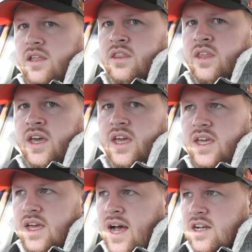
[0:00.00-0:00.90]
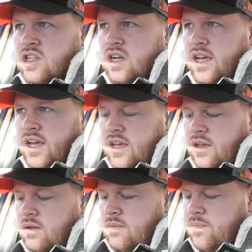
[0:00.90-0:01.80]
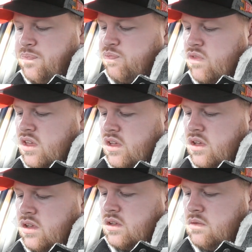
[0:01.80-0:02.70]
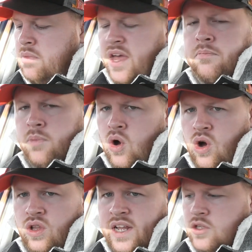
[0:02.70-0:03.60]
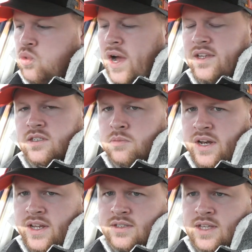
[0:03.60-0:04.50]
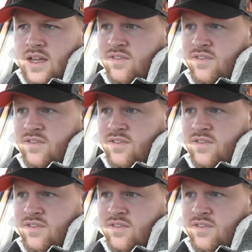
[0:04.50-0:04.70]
they actually made more, like twice as many as that.